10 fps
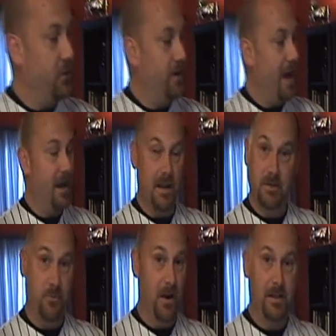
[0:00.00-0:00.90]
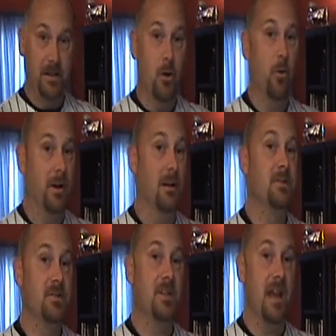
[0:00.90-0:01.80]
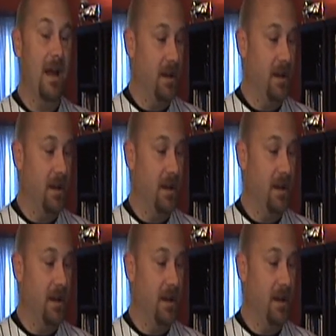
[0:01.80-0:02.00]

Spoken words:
turned on, it's ready to go and it'll stay